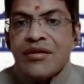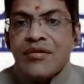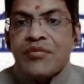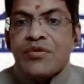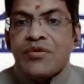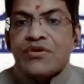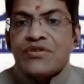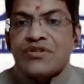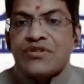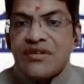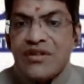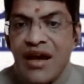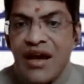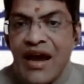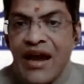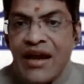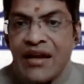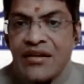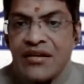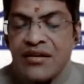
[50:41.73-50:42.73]
because
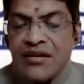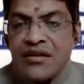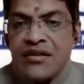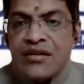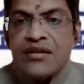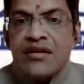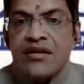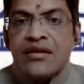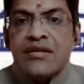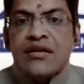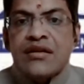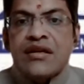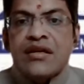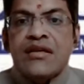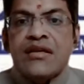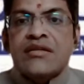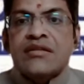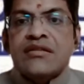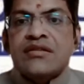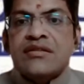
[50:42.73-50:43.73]
that
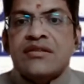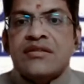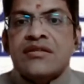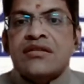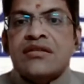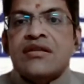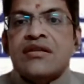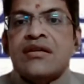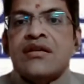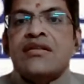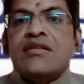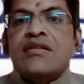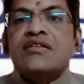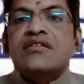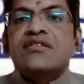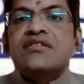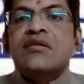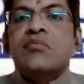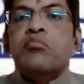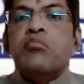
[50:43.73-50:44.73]
is the
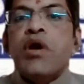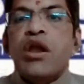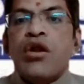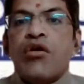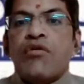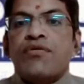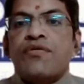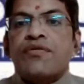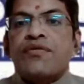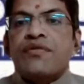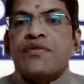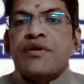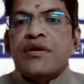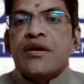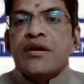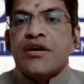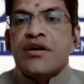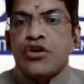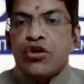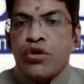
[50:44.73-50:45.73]
symbol of
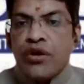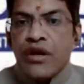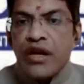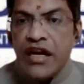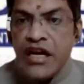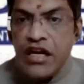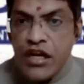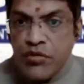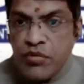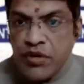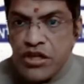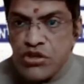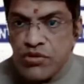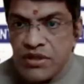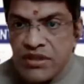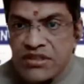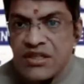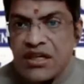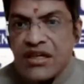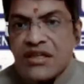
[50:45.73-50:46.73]
your
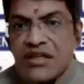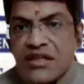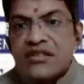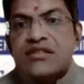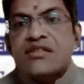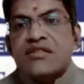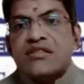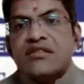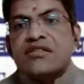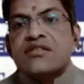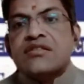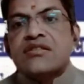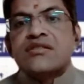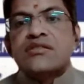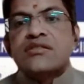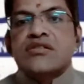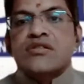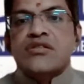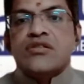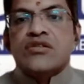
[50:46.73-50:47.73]
individual success,
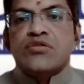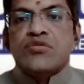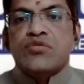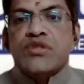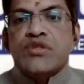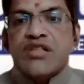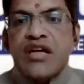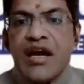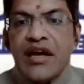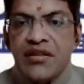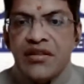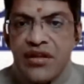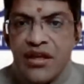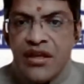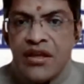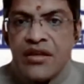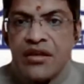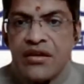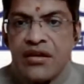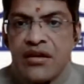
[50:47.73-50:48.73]
which I
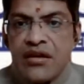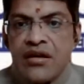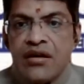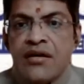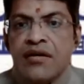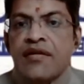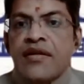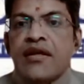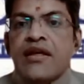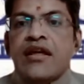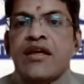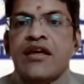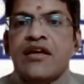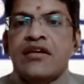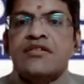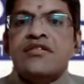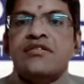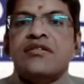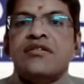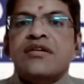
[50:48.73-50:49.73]
think
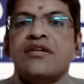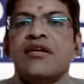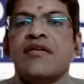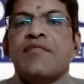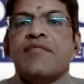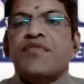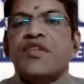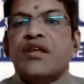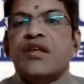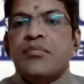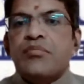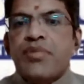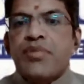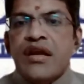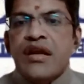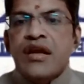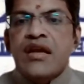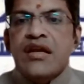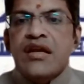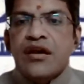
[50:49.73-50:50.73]
is the
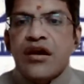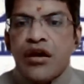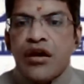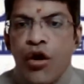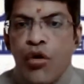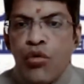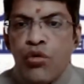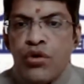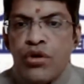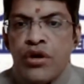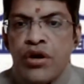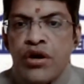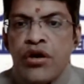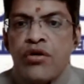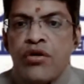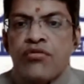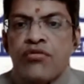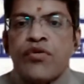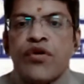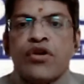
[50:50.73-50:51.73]
breeding ground
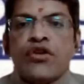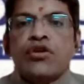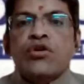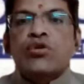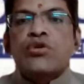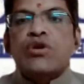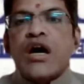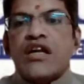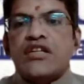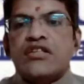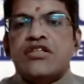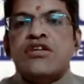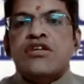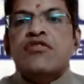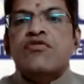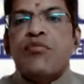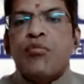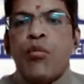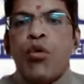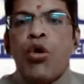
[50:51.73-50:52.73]
for you to achieve
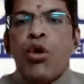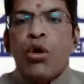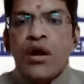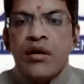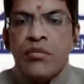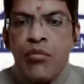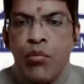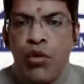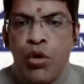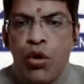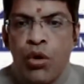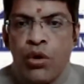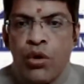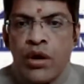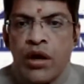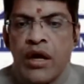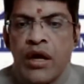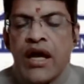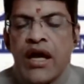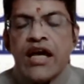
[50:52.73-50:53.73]
more and more
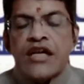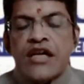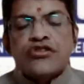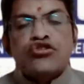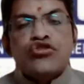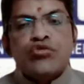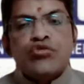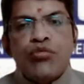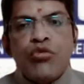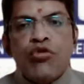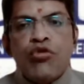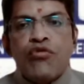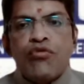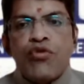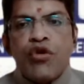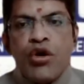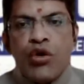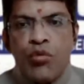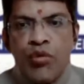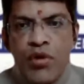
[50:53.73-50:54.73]
as you move
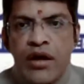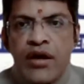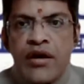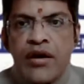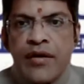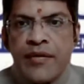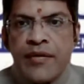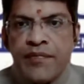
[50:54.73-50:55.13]
forward.